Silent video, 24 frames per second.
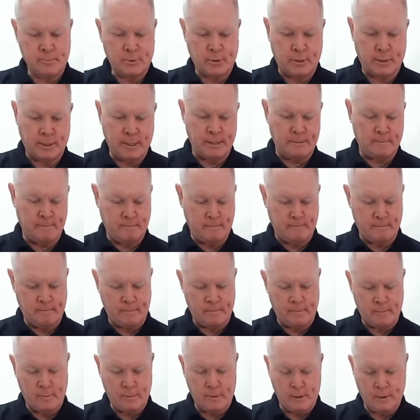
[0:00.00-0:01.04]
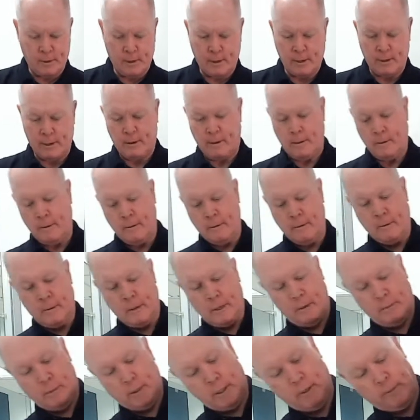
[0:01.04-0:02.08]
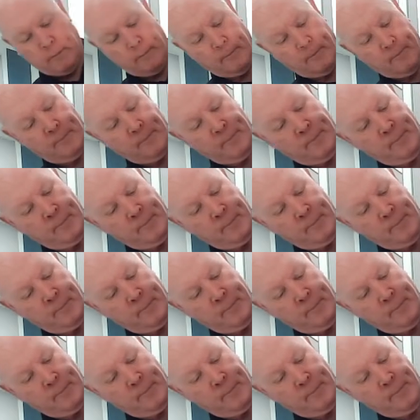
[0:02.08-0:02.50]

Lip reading: Sorry. There we go.